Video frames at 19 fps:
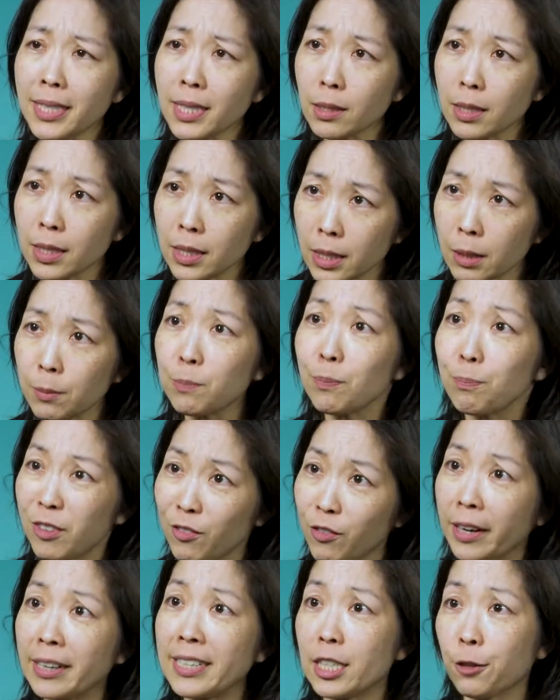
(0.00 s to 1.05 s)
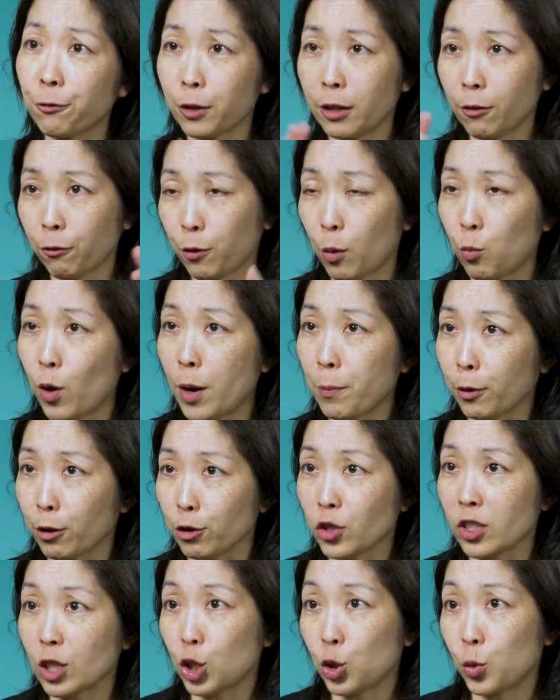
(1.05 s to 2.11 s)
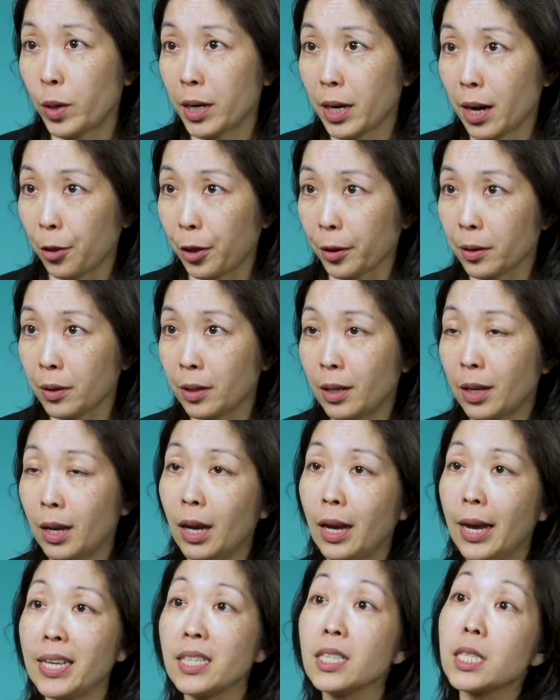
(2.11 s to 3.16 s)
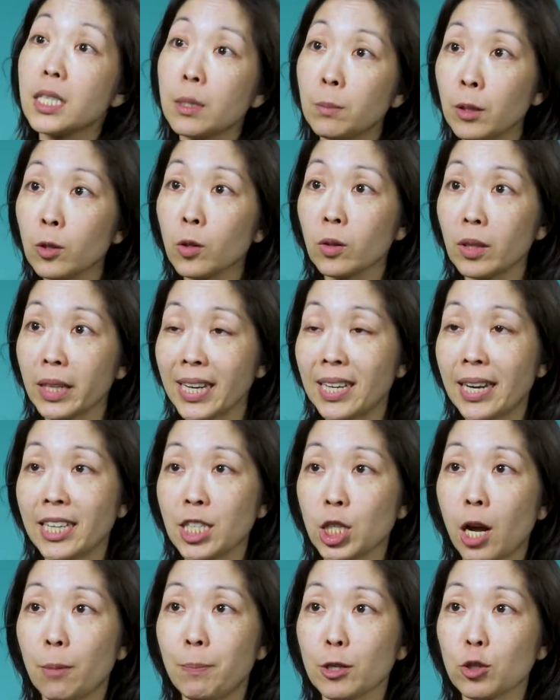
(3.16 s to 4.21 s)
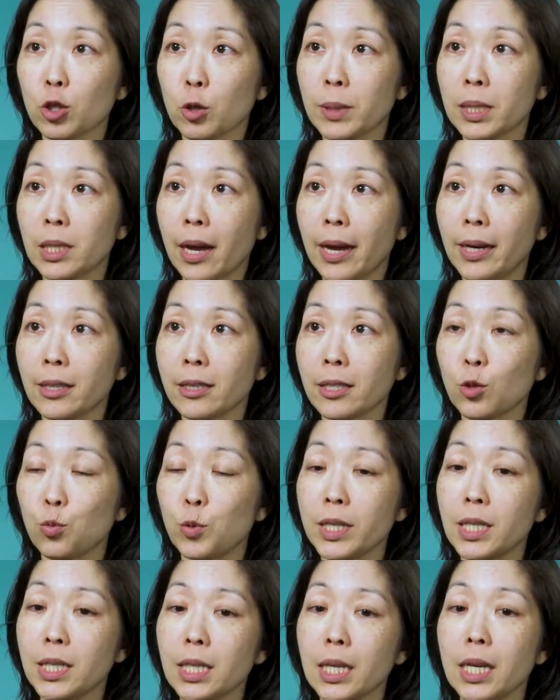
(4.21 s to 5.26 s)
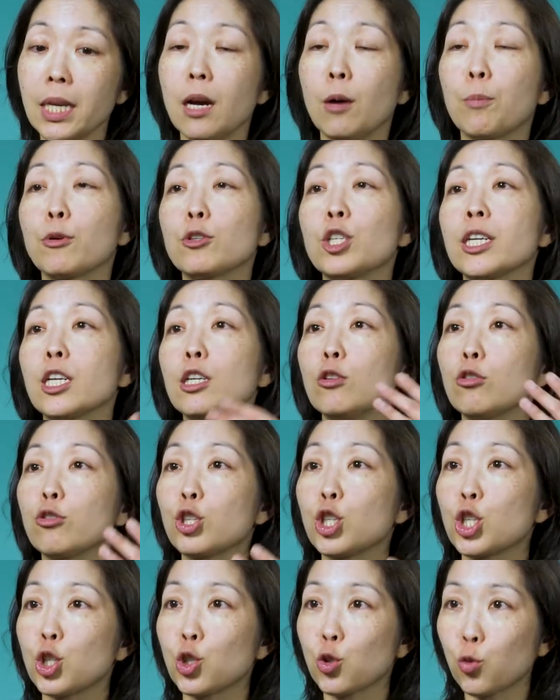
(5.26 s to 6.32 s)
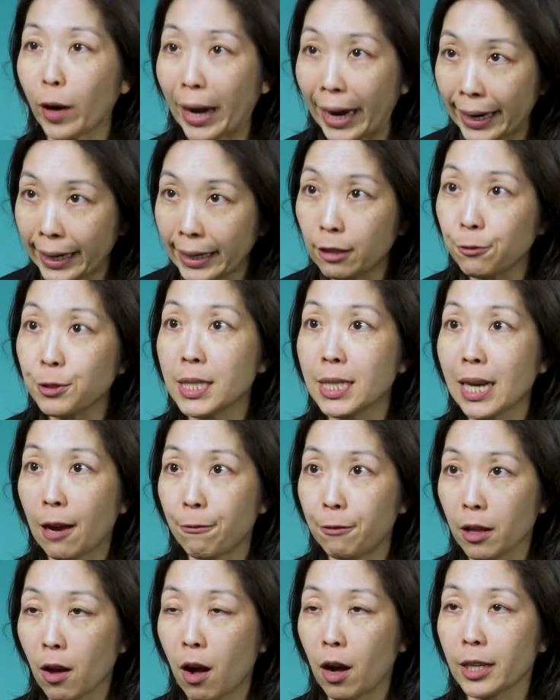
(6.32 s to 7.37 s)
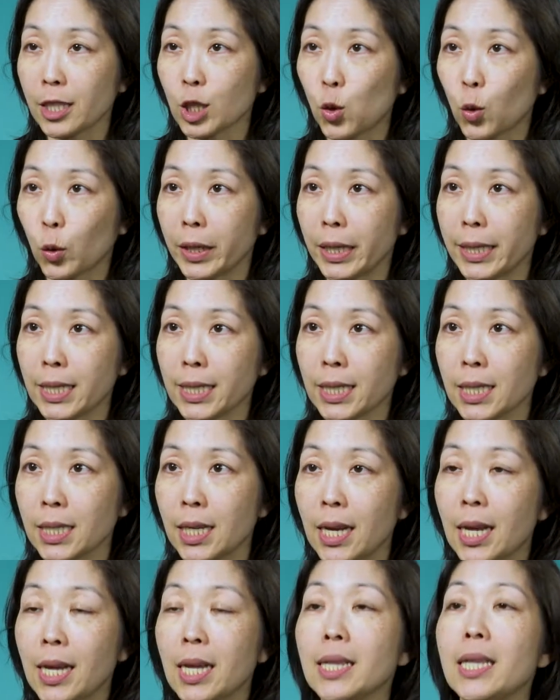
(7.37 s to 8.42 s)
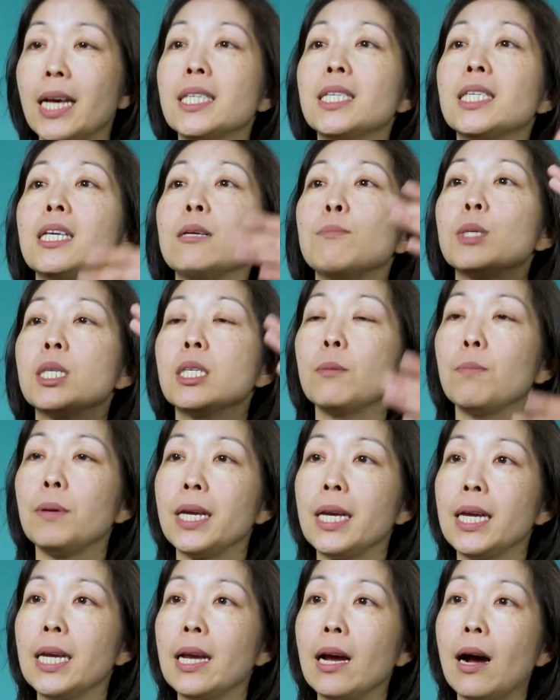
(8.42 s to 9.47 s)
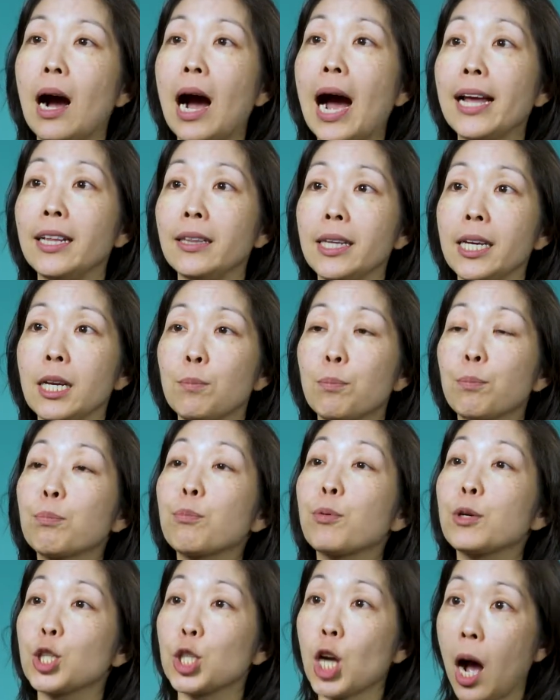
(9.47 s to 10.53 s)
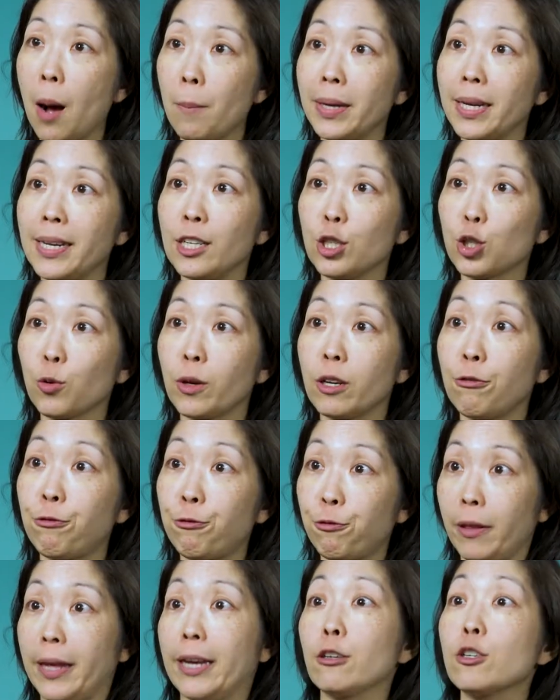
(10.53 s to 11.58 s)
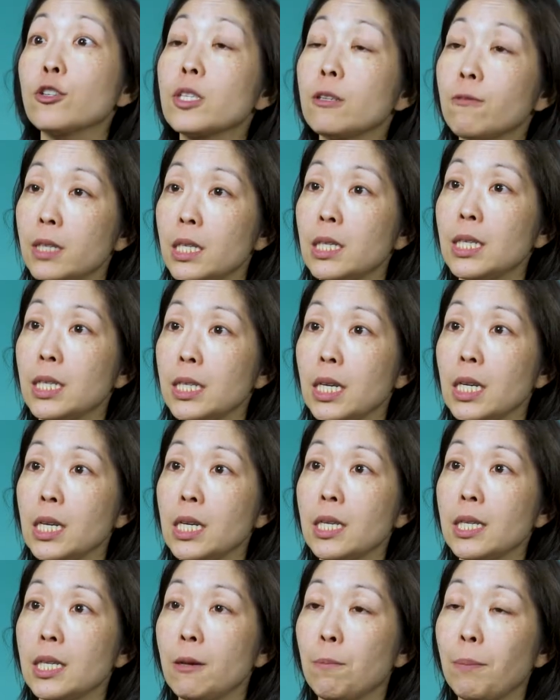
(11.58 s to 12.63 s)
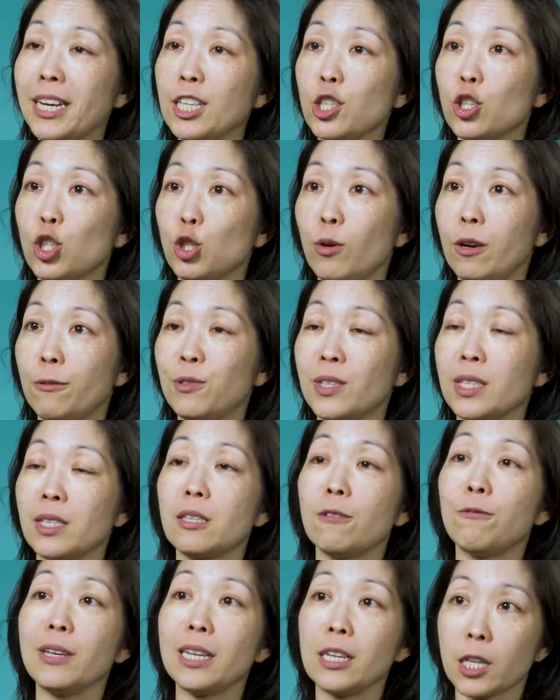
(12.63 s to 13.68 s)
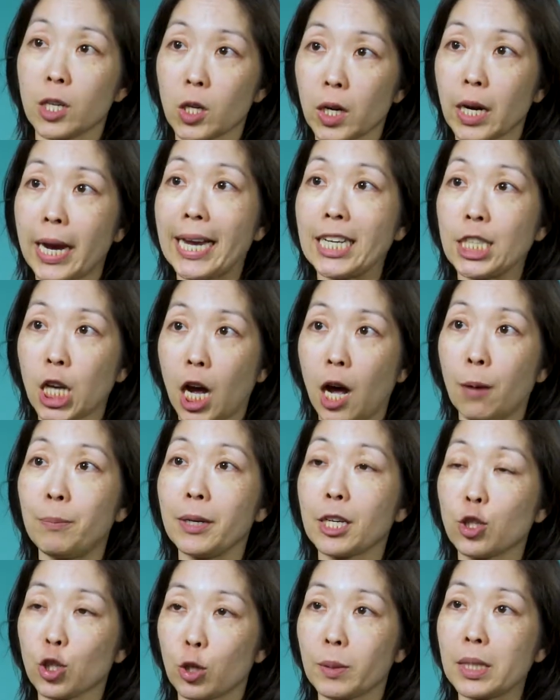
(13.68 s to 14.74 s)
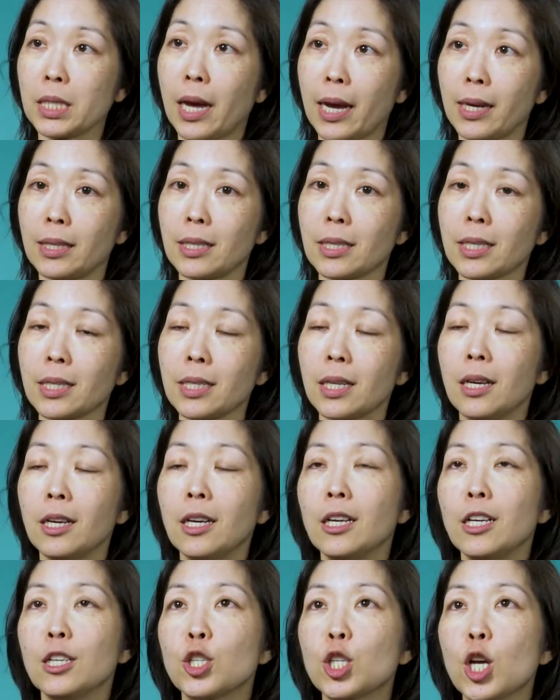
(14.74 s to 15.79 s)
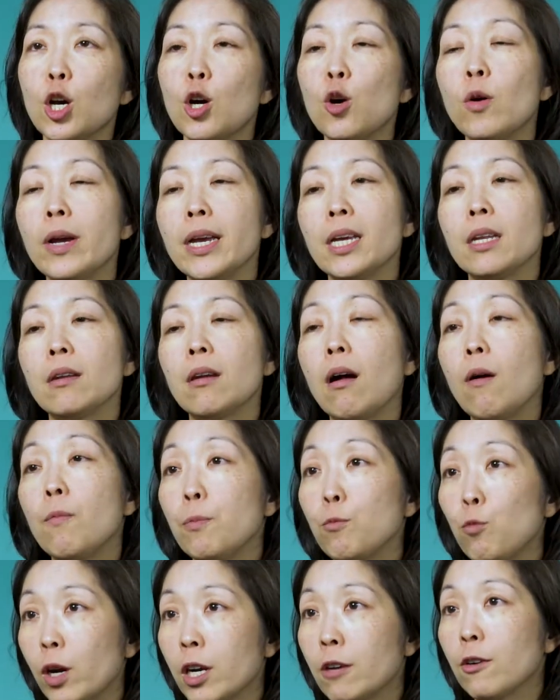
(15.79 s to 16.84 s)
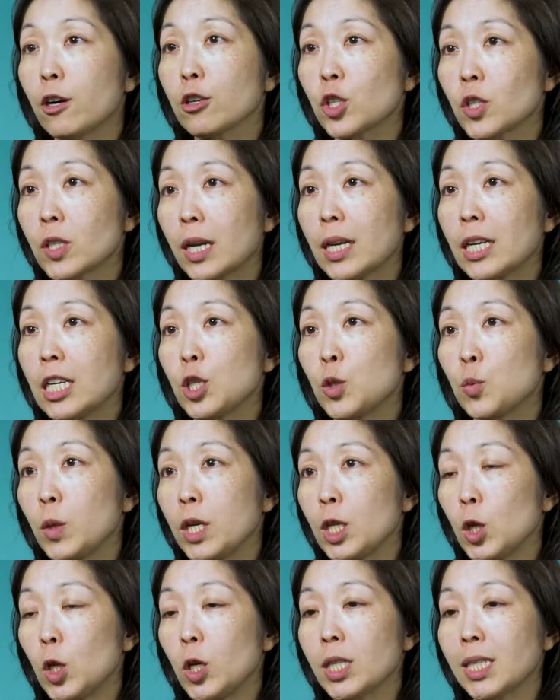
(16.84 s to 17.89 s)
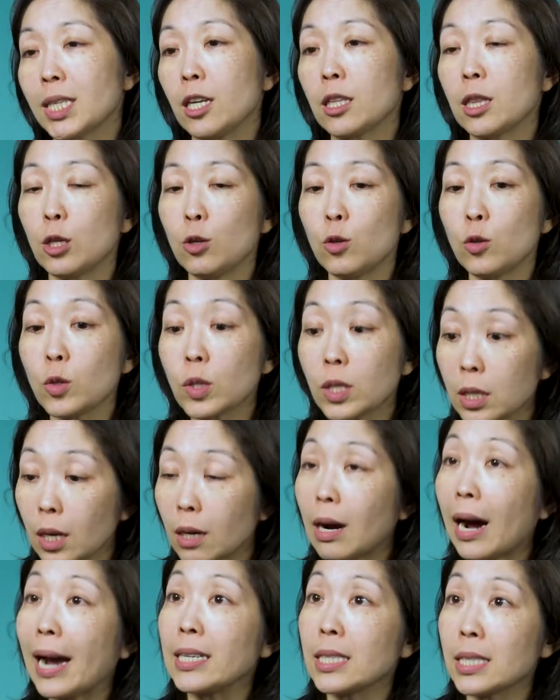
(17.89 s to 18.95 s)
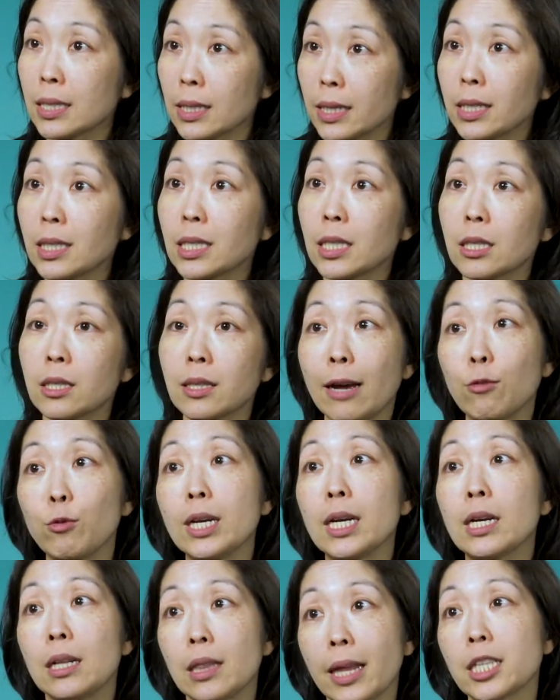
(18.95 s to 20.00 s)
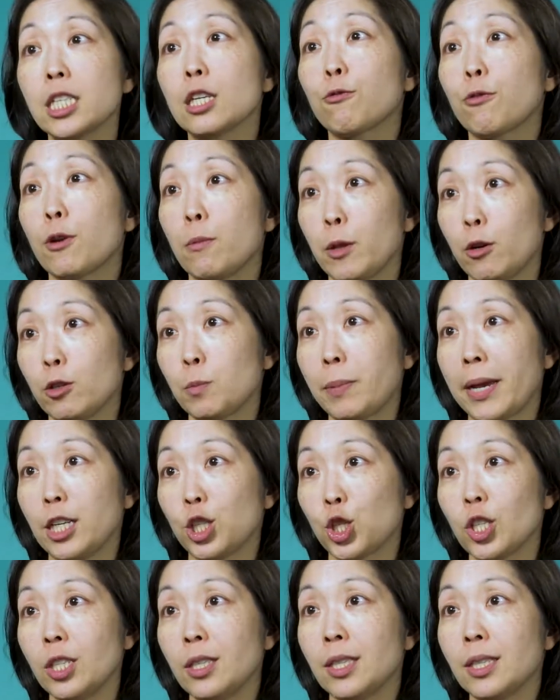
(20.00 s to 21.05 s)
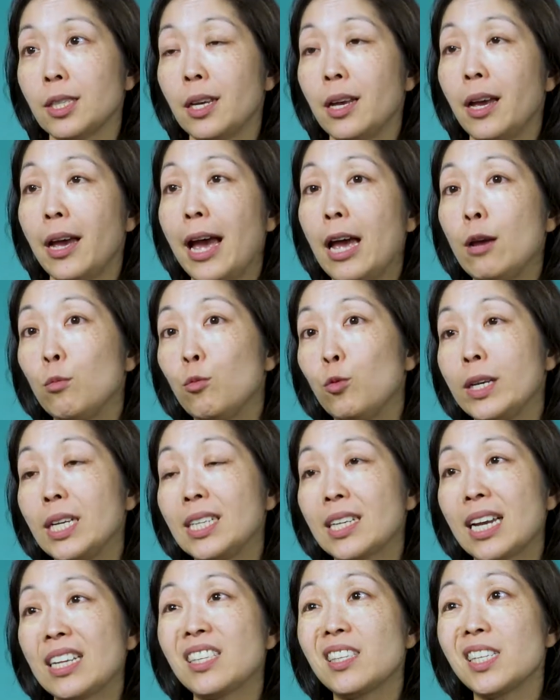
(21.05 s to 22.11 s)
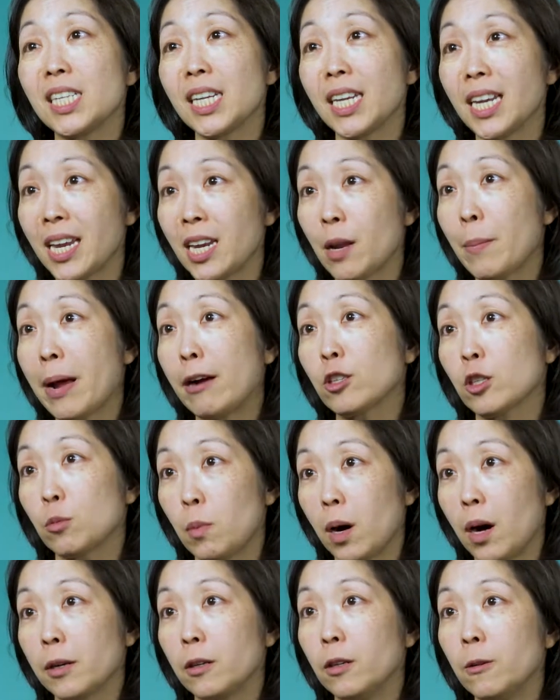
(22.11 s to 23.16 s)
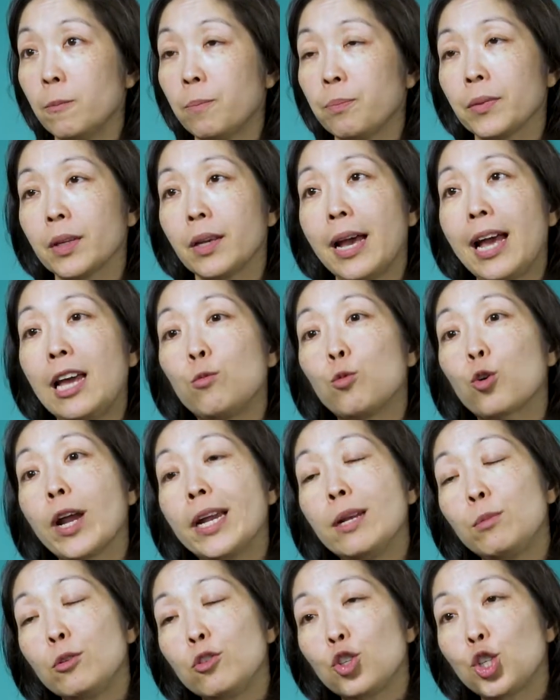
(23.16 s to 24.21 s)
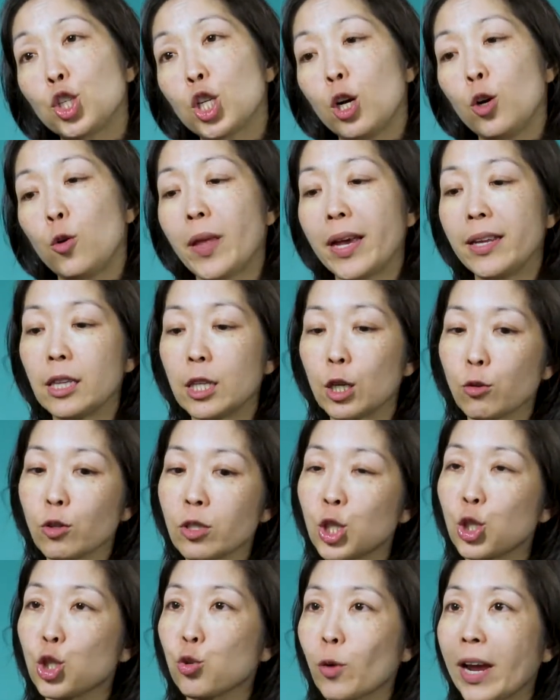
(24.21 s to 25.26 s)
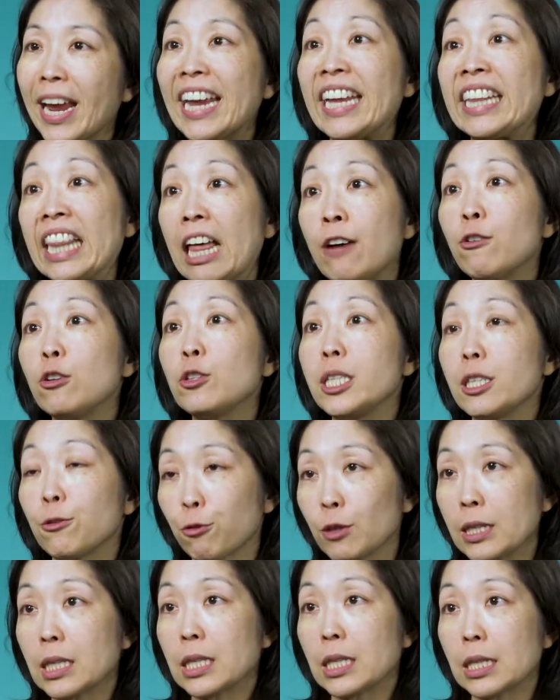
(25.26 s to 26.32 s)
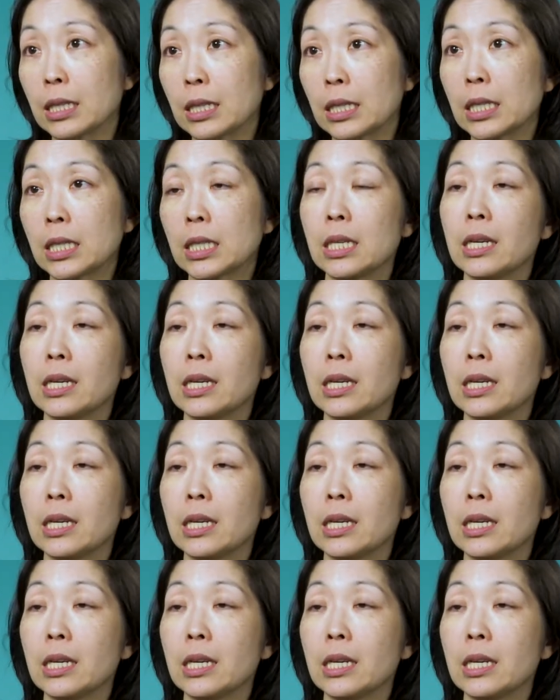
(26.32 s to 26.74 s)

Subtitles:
can be very different from one person to another. And similarly, in atopic dermatitis, we see a particular strain of Staphylococcus aureus that seems to be highly predominant during flares of the disease in patients who have severe atopic dermatitis. So in one of our studies, we looked at those isolates that we collected from those patients, and we tested it in a mouse model, and we're able to show that there's strain level differences